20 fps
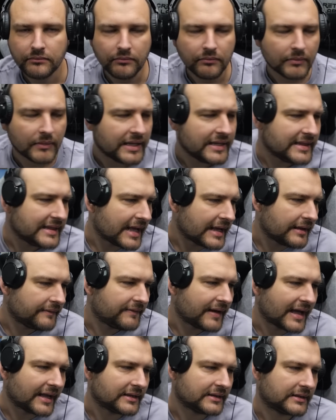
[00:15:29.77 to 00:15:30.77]

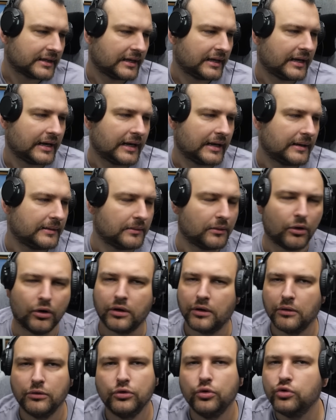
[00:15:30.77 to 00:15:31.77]
event
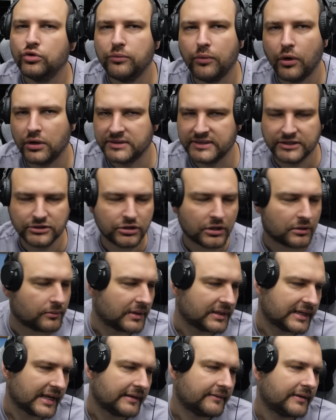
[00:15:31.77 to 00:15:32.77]
or loot boxes or
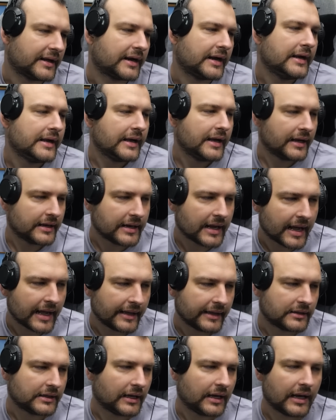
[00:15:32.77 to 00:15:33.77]
whatever,
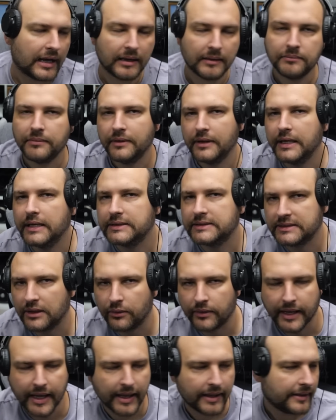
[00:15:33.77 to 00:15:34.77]
right, it's
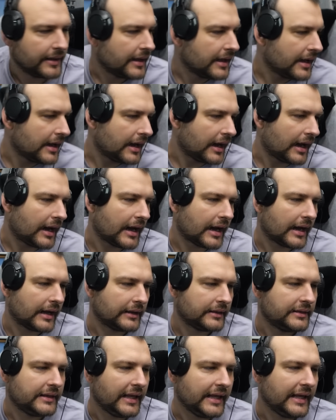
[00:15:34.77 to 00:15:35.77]
okay.
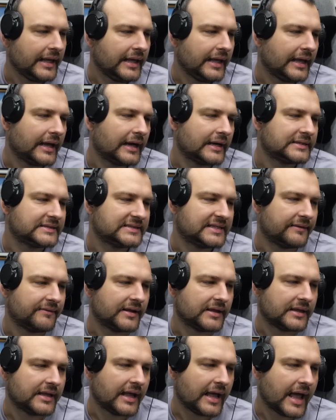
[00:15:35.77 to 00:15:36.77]

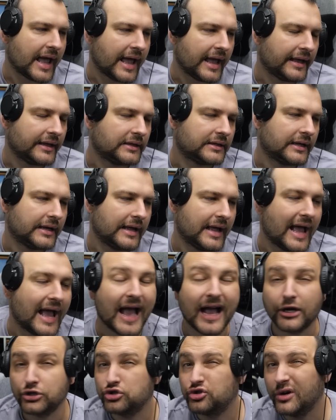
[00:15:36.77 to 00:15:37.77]
T-78,
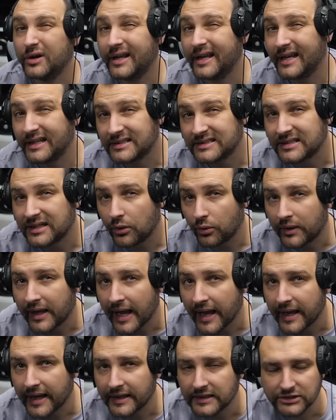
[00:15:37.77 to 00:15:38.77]
actually, it's
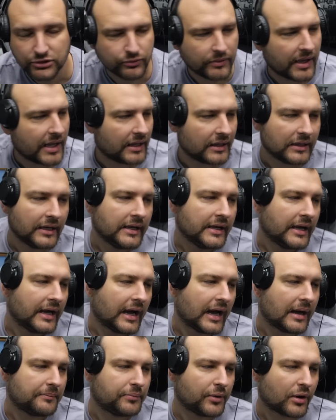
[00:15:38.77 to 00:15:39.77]
okay as well.
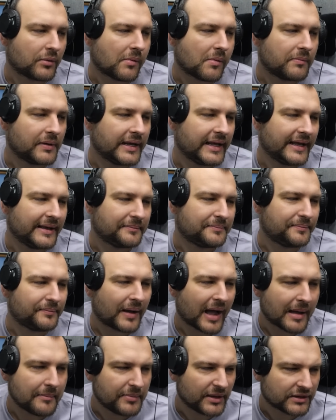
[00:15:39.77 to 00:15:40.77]
Probably
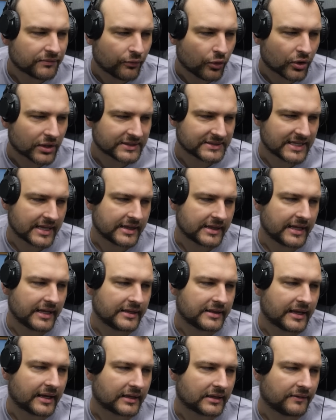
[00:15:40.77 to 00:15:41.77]
a bit worse than
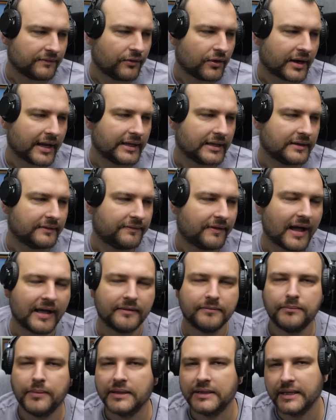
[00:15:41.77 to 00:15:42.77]

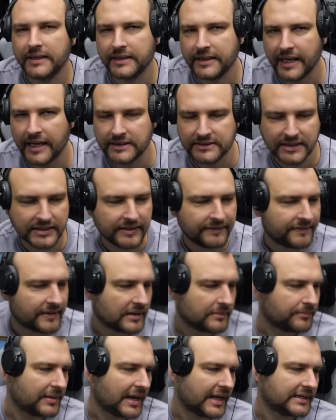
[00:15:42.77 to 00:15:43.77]
T-3485, but it has a
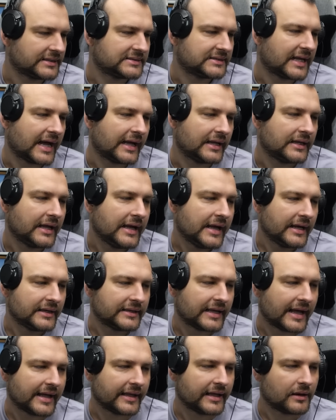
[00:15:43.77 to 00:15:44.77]
different playstyle.
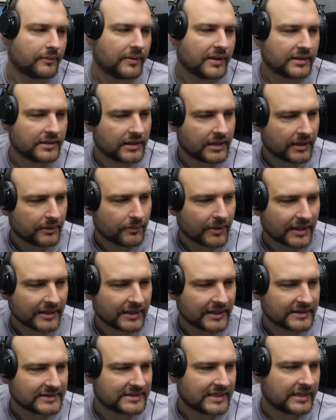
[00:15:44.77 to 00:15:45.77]
Tiger 131
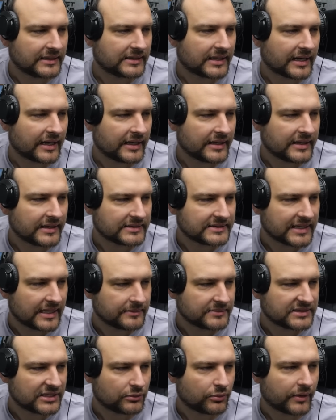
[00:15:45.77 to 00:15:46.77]
is literally the
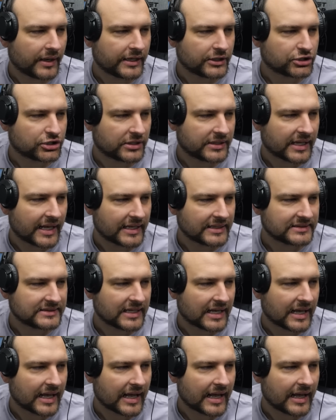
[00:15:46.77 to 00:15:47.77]
same situation as
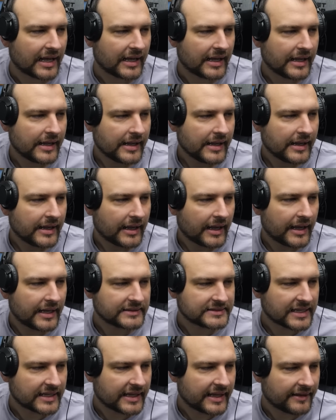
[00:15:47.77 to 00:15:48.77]
I
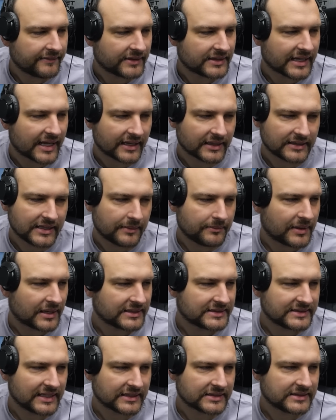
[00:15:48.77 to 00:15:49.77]
have a tank number
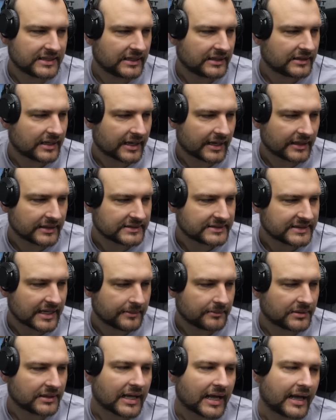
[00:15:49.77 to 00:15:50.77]
6, literally
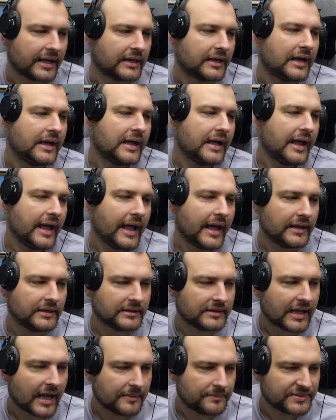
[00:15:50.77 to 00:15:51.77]
same tank.
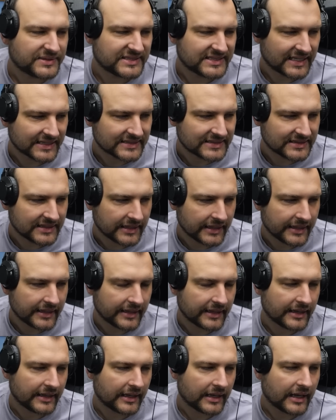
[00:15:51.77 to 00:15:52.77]
And Type
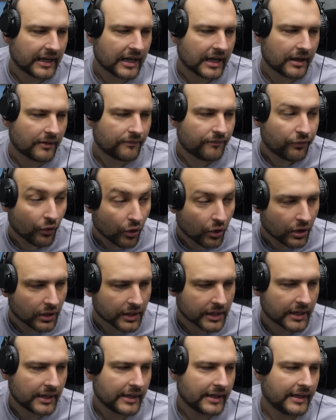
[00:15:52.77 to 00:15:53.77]

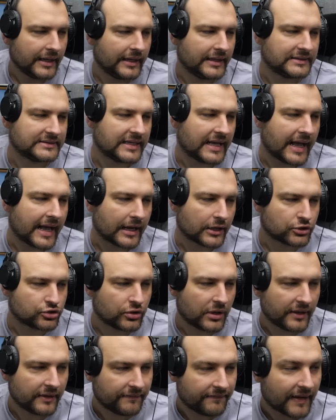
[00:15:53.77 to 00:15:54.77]
64 is
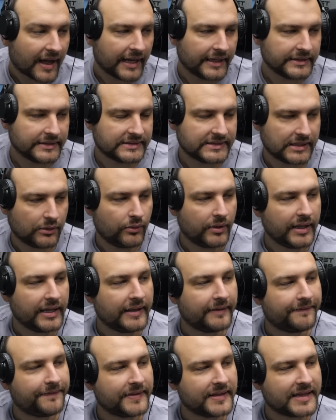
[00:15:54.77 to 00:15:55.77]
actually fine. So
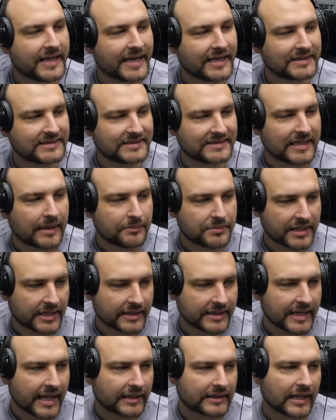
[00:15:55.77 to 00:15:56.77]
if there is
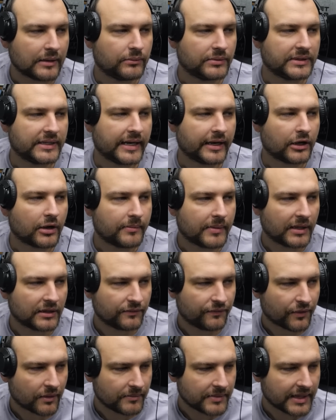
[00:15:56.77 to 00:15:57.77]
something that I would
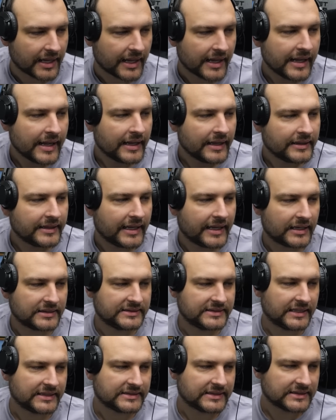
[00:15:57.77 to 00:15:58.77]
recommend from the tier
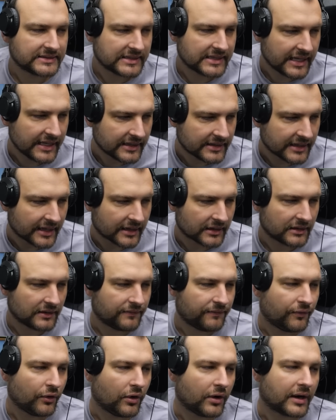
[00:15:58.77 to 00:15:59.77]
6 is
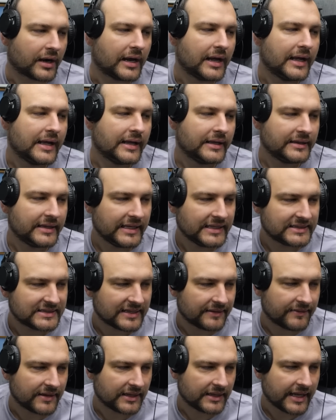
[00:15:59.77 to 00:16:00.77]
T-34,
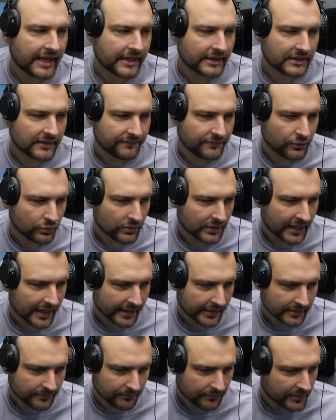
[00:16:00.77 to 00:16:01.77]
T-78 if you
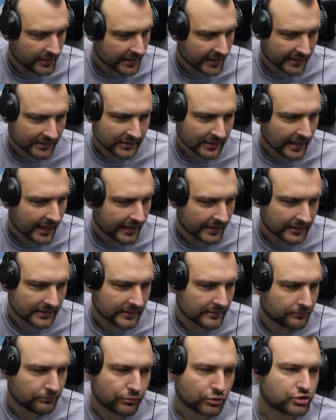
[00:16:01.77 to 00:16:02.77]
like
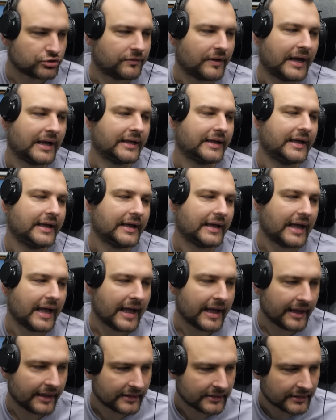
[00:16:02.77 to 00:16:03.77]
redline bushwhacking,
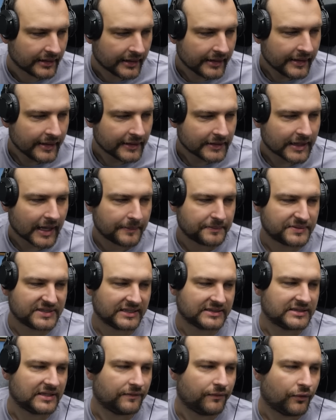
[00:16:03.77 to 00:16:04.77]
and Type
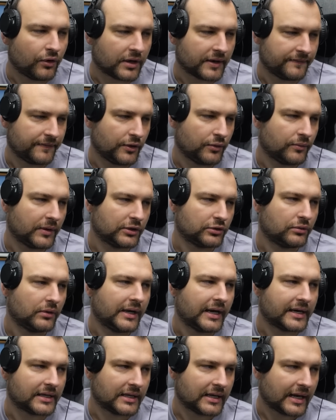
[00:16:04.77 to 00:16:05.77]
64 if you want to
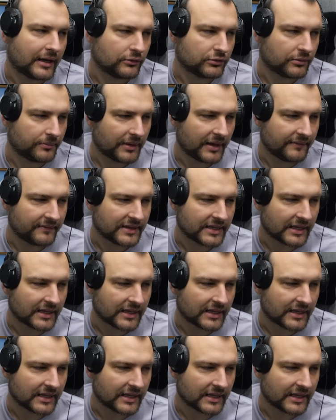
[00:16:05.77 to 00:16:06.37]
learn how to play with the